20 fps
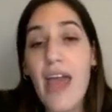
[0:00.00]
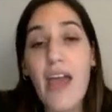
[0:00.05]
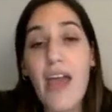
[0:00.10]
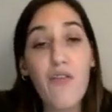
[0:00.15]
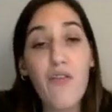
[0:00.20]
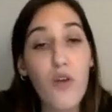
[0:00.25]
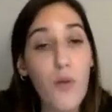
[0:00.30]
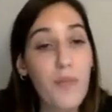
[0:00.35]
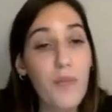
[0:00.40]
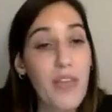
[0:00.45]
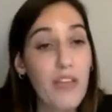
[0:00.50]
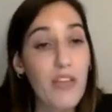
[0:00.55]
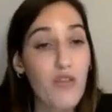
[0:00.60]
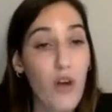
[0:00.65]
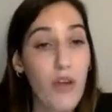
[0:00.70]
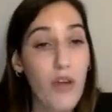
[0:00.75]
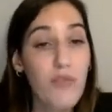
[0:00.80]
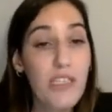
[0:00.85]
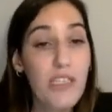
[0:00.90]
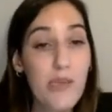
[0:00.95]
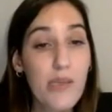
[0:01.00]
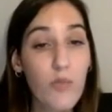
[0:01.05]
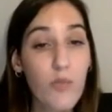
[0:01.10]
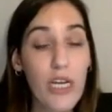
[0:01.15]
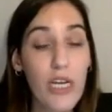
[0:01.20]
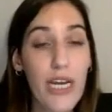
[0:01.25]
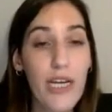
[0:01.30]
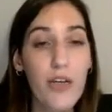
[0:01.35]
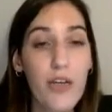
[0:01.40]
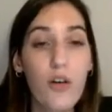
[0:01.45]
From the driving
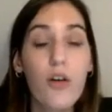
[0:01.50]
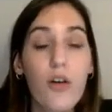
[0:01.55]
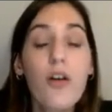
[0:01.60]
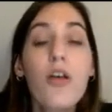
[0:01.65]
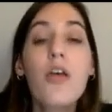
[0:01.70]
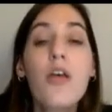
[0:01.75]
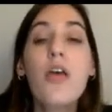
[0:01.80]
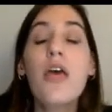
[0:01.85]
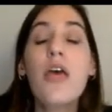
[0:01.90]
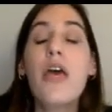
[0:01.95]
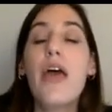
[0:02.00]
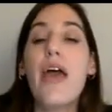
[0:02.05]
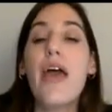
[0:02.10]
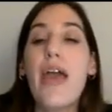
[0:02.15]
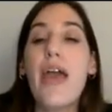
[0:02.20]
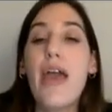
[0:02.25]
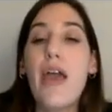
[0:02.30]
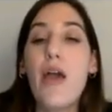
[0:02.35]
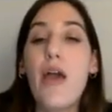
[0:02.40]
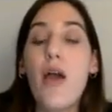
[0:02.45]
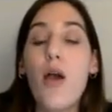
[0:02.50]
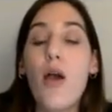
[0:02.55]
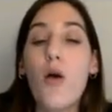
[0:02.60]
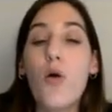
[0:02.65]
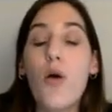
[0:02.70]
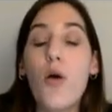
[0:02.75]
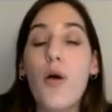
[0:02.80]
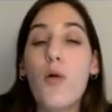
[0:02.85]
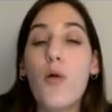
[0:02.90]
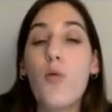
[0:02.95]
simulator,
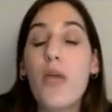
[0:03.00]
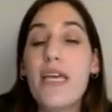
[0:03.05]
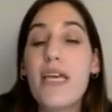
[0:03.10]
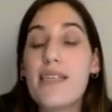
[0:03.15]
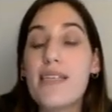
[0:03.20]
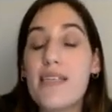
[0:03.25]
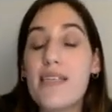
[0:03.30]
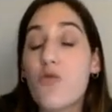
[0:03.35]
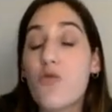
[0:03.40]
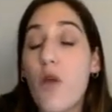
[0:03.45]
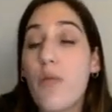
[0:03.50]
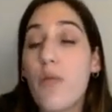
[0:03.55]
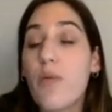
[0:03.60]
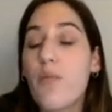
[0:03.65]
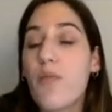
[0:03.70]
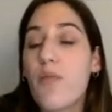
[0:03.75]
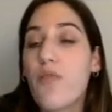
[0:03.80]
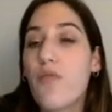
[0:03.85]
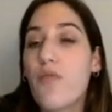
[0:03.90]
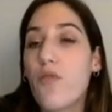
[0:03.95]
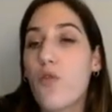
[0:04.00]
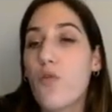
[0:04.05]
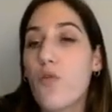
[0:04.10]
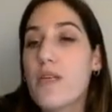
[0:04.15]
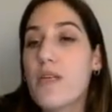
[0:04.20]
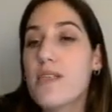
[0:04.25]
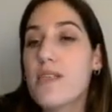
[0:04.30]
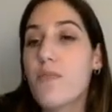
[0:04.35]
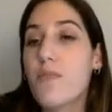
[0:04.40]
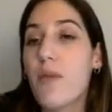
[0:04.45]
we assess driving
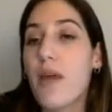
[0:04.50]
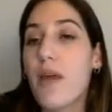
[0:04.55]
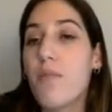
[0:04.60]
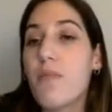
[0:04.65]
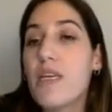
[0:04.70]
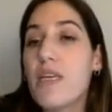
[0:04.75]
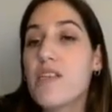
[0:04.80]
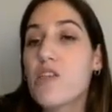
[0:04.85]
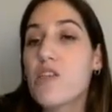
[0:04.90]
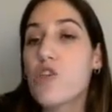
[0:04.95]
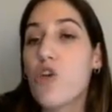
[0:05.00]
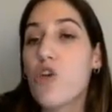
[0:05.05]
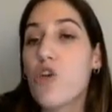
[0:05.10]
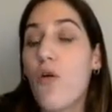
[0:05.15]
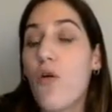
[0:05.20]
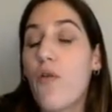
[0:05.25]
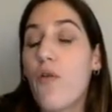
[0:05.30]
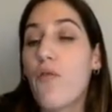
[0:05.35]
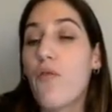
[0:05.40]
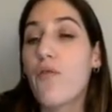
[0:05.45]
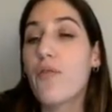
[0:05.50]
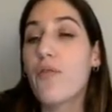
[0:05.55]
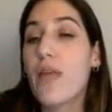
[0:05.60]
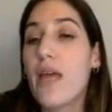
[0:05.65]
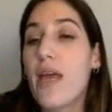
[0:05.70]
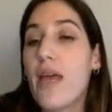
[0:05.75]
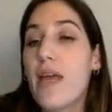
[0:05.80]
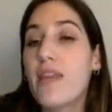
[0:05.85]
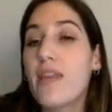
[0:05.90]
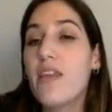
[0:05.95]
performance by means of
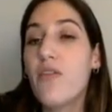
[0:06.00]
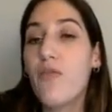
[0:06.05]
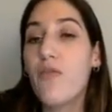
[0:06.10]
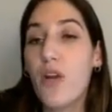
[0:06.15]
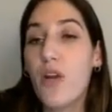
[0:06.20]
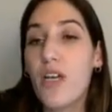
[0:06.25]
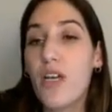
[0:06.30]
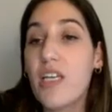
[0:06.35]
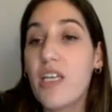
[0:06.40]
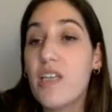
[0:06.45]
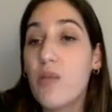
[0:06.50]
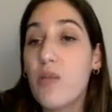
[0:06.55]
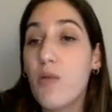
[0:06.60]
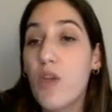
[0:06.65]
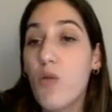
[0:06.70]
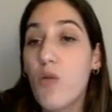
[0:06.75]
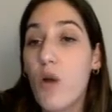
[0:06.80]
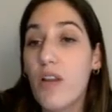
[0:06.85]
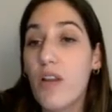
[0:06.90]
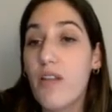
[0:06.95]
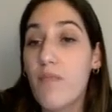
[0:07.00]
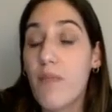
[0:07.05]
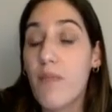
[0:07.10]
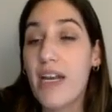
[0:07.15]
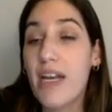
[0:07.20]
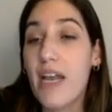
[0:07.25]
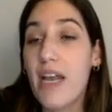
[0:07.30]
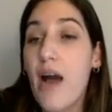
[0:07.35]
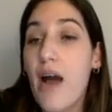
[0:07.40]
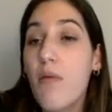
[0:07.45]
different individual
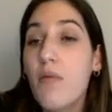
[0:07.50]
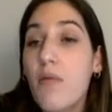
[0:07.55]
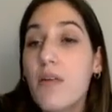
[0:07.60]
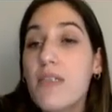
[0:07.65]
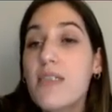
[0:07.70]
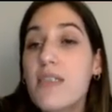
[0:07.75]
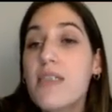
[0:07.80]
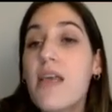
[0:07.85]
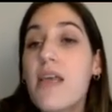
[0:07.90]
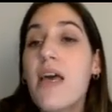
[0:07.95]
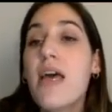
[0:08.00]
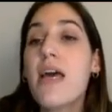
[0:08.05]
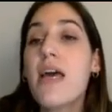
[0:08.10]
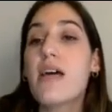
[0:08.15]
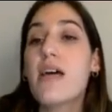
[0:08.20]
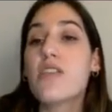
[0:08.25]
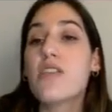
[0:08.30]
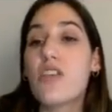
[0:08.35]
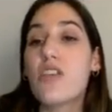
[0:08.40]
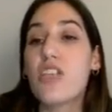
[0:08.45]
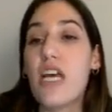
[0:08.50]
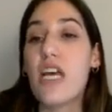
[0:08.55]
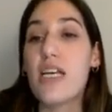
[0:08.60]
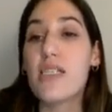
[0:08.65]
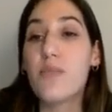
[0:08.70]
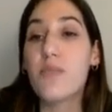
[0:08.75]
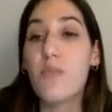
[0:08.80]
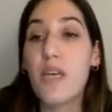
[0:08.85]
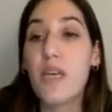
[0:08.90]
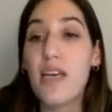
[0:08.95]
variables, such
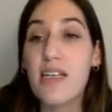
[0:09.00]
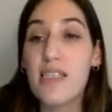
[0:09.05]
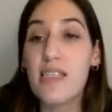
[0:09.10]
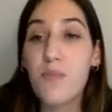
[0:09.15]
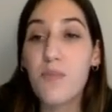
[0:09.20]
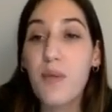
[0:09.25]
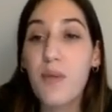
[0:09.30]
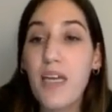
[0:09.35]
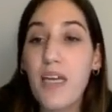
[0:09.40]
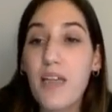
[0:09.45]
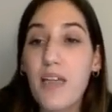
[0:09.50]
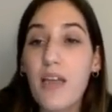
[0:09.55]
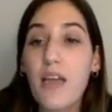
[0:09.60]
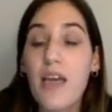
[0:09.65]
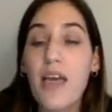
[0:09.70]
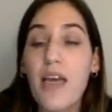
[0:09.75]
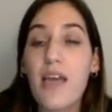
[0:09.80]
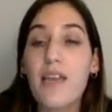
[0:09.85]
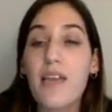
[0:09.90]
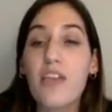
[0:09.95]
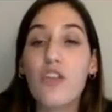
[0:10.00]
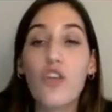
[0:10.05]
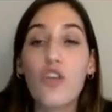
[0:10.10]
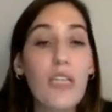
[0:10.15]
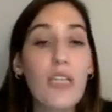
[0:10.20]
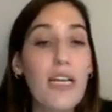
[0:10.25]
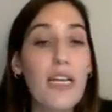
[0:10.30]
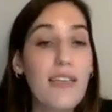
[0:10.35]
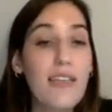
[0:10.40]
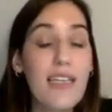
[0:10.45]
as mean speed, the
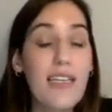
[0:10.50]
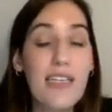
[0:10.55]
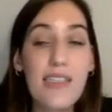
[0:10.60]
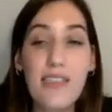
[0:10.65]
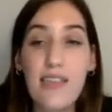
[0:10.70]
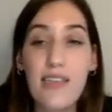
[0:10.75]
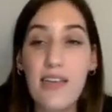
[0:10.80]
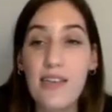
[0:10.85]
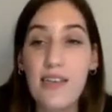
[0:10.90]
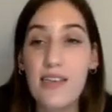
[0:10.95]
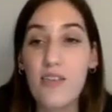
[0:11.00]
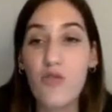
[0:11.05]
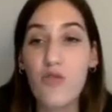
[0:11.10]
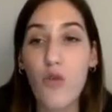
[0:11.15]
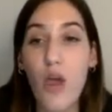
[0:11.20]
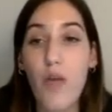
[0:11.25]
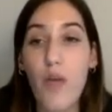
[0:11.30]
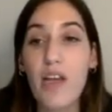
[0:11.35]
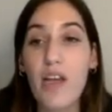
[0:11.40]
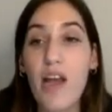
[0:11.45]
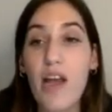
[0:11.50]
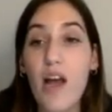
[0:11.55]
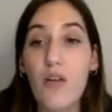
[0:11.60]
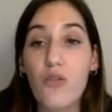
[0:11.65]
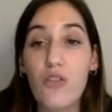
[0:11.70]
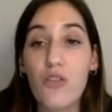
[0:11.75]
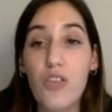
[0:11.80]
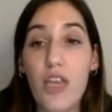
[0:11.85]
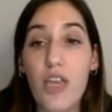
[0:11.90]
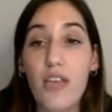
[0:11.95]
total distance driving
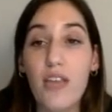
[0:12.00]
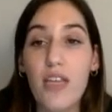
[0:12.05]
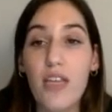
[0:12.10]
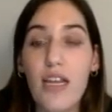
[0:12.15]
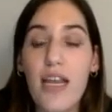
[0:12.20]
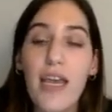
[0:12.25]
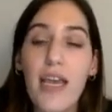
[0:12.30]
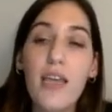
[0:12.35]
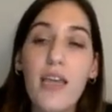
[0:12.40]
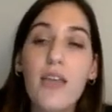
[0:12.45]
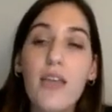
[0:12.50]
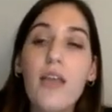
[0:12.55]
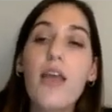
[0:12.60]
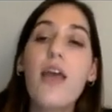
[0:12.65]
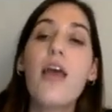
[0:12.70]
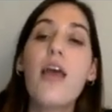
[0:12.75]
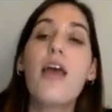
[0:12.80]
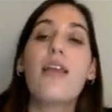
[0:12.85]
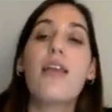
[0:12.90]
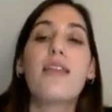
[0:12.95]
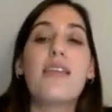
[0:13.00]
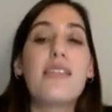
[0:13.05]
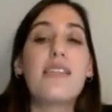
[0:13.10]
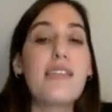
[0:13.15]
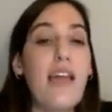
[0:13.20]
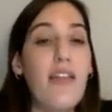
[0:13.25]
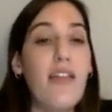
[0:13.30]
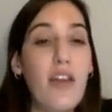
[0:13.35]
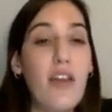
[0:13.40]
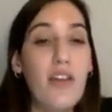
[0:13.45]
outside the lane, the
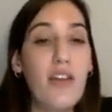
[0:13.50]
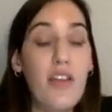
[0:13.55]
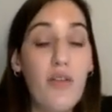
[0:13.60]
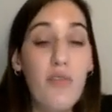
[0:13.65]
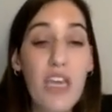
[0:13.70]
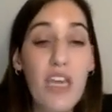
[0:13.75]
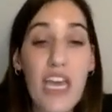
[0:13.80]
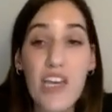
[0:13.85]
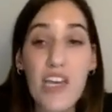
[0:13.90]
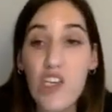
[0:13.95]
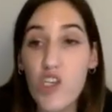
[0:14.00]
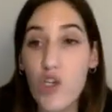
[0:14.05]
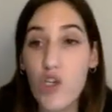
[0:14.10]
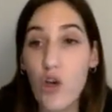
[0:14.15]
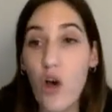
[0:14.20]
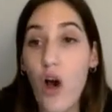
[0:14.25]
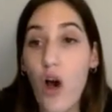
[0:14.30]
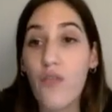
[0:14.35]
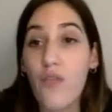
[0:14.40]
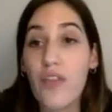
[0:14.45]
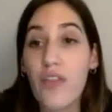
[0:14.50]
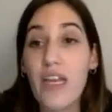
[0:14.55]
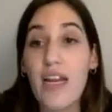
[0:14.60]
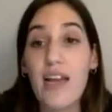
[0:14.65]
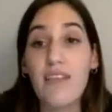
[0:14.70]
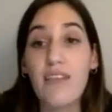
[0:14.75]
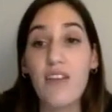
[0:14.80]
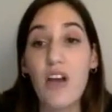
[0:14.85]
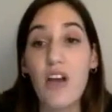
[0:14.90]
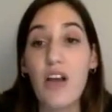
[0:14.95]
standard deviation of the
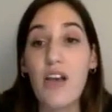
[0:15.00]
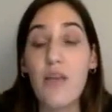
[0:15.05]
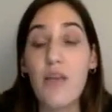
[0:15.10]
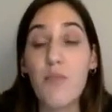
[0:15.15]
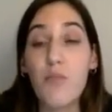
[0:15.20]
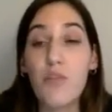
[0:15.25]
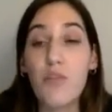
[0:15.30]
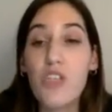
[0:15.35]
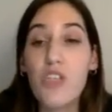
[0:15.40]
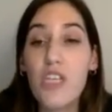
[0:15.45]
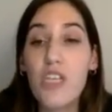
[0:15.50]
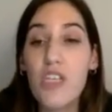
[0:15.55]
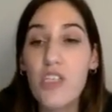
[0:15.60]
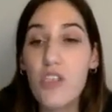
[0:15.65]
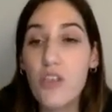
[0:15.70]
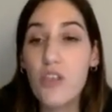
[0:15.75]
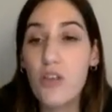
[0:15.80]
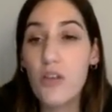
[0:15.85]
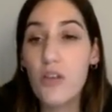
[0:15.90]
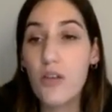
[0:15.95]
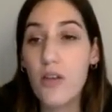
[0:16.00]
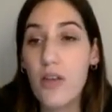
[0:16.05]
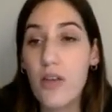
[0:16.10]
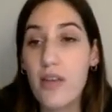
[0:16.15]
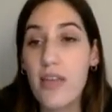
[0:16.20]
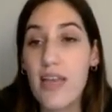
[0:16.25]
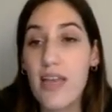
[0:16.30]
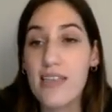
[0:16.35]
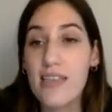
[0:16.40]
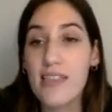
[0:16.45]
lateral lane position,
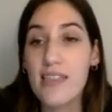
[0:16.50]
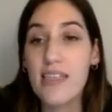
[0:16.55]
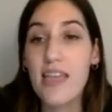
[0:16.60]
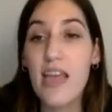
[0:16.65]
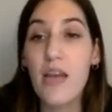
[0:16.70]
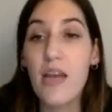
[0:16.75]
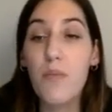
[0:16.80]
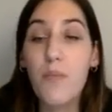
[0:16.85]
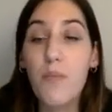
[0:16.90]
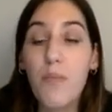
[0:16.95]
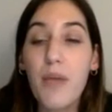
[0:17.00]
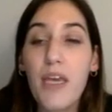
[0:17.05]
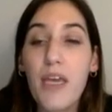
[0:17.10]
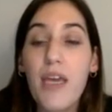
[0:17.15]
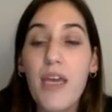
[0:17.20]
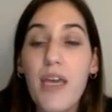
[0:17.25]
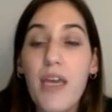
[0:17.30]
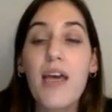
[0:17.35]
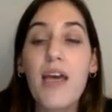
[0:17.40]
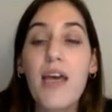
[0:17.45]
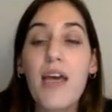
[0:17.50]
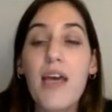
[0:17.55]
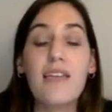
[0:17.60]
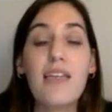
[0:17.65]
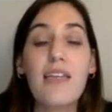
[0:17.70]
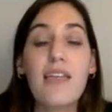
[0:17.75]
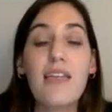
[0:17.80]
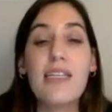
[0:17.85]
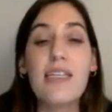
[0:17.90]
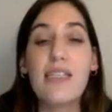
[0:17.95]
the SDLP, that
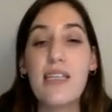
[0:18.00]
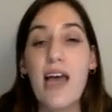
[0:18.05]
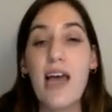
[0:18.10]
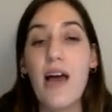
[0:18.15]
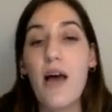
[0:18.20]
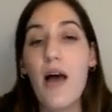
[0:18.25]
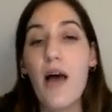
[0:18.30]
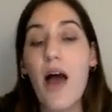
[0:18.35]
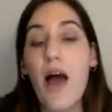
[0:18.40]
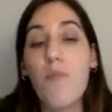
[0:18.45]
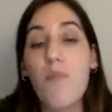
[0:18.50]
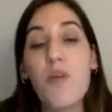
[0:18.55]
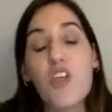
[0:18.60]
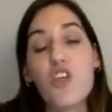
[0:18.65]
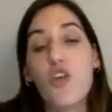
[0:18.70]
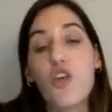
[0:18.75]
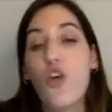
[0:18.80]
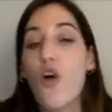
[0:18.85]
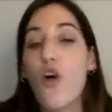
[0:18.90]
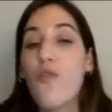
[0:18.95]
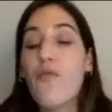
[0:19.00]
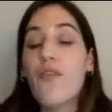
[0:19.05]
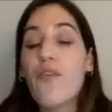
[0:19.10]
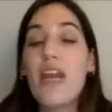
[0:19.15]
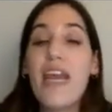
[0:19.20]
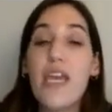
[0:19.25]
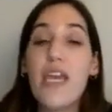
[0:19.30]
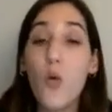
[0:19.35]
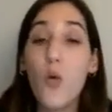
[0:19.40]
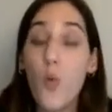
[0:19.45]
is a measure of
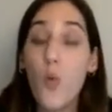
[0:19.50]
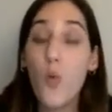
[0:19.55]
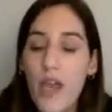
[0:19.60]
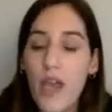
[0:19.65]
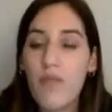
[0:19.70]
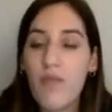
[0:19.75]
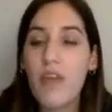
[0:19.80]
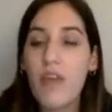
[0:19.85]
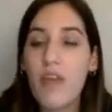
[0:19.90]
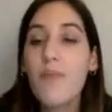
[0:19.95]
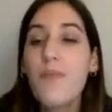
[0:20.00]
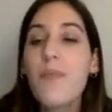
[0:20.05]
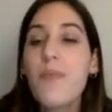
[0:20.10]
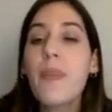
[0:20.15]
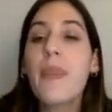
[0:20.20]
lane waving.